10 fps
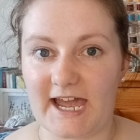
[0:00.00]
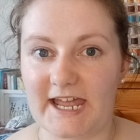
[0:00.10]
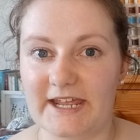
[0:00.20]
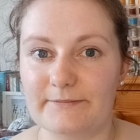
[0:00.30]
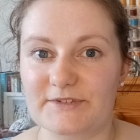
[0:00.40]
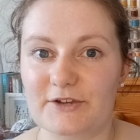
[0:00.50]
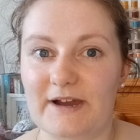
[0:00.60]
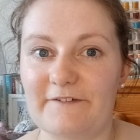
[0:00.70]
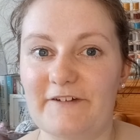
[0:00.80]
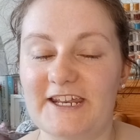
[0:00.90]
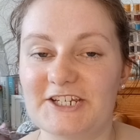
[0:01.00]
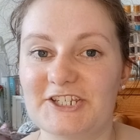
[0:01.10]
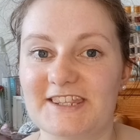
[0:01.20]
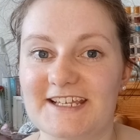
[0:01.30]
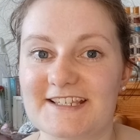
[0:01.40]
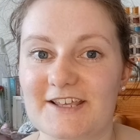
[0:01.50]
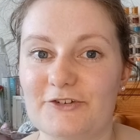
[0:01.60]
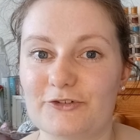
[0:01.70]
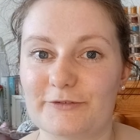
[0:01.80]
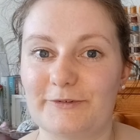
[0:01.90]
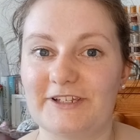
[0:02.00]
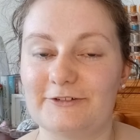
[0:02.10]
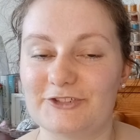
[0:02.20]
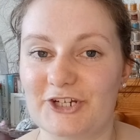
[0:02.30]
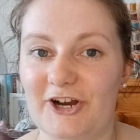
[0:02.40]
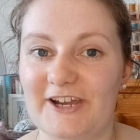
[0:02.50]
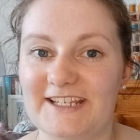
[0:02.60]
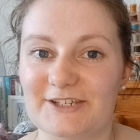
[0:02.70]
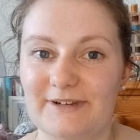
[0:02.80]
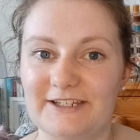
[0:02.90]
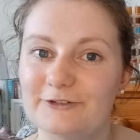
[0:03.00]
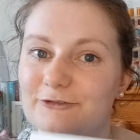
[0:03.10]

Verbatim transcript: Um, so I finished this adorable little chart into a little